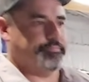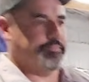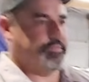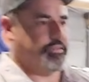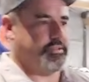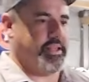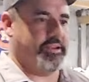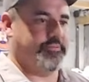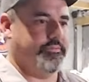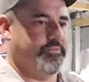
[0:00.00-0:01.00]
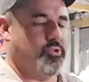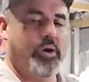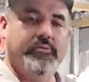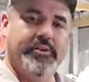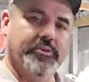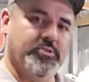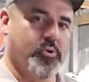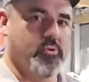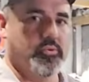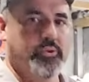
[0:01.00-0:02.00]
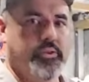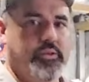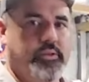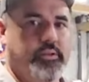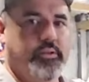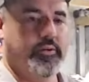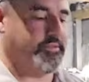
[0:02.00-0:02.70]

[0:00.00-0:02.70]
just like 12 years old, of